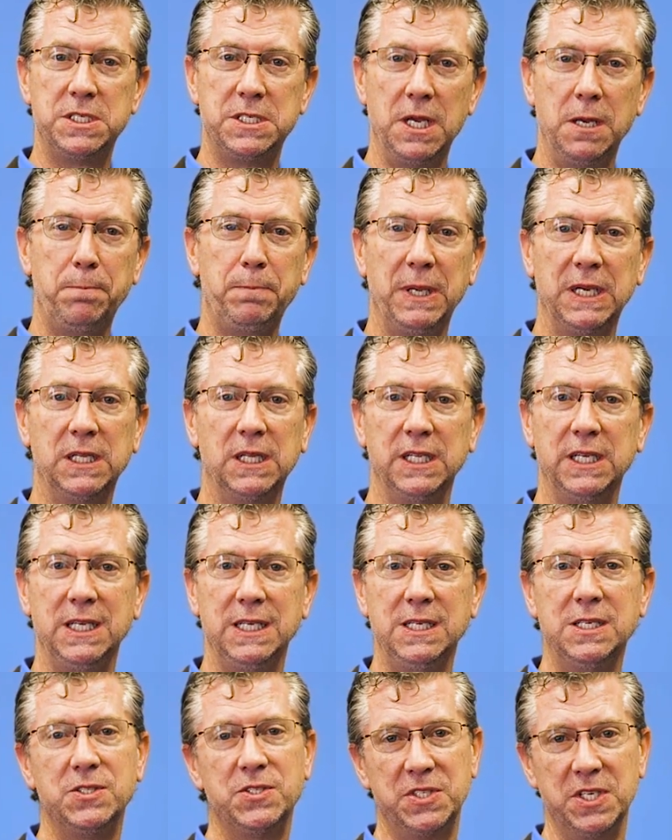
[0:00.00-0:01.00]

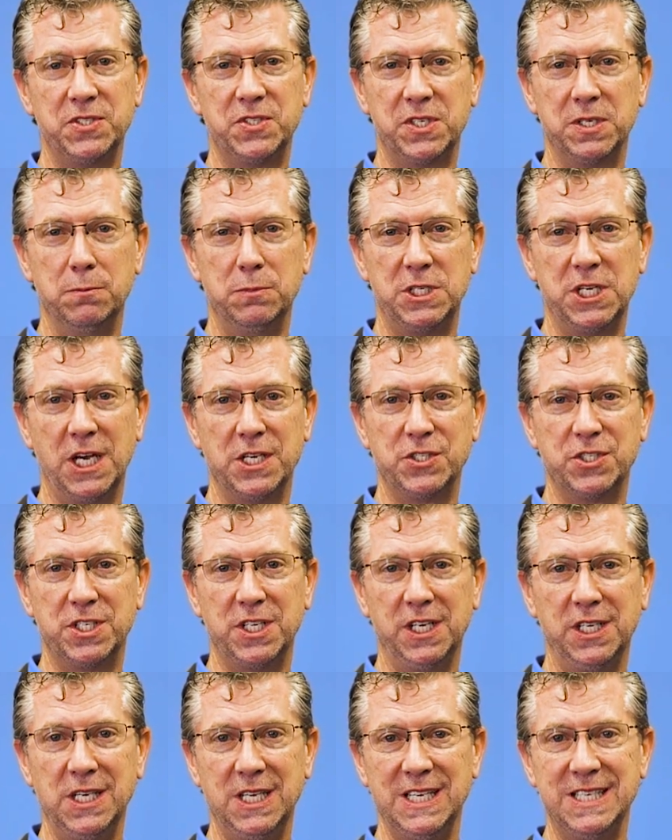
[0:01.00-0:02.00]
Typically, system
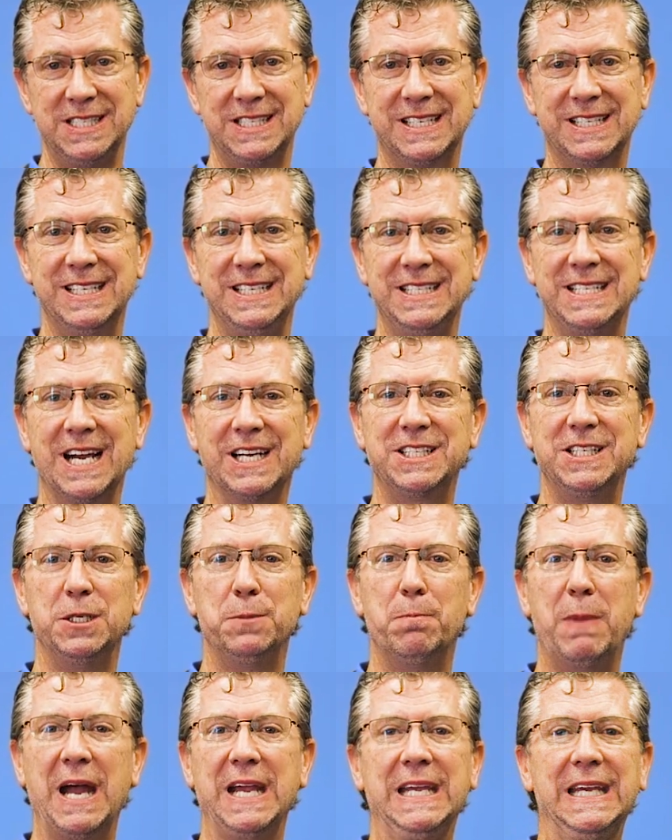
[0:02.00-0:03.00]
testing is
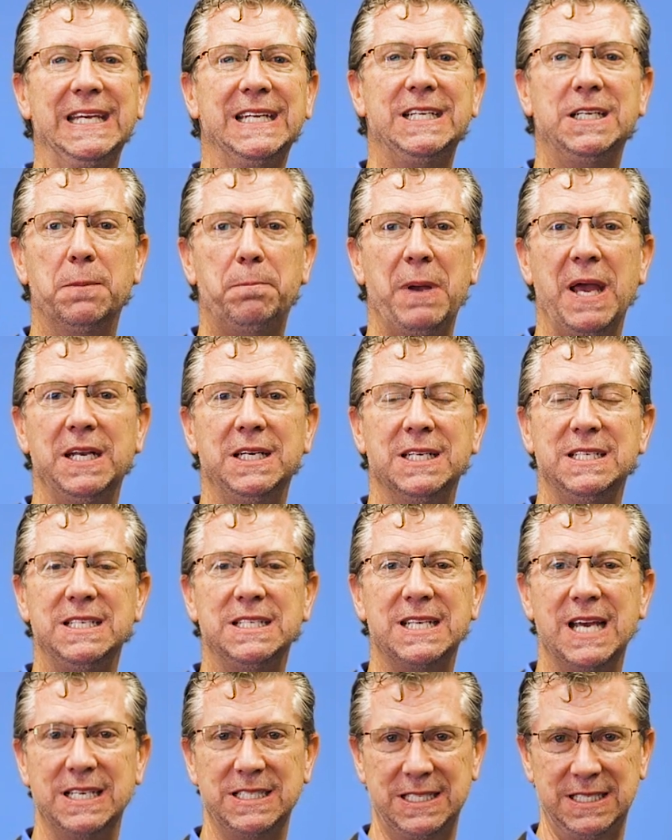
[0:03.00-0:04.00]
conducted by
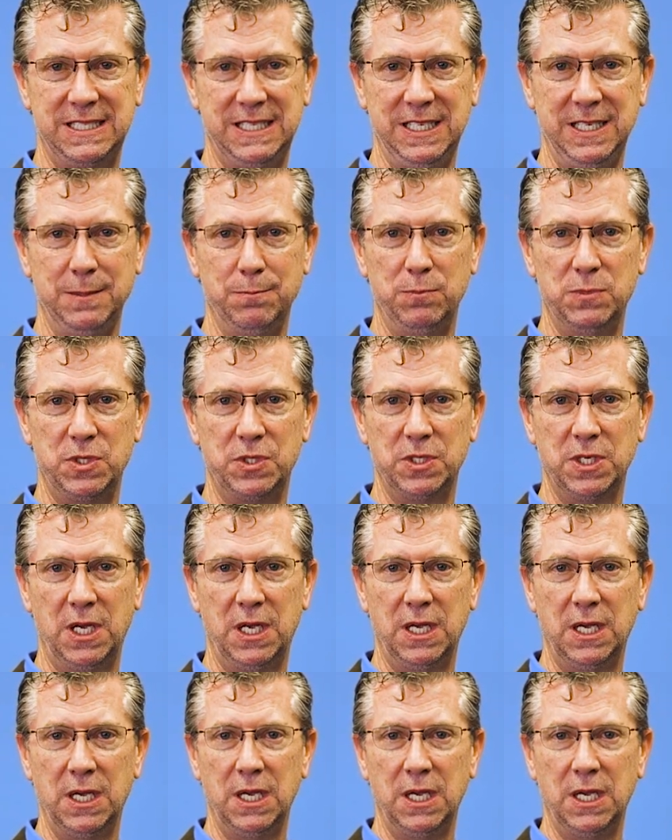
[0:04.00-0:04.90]
independent test teams.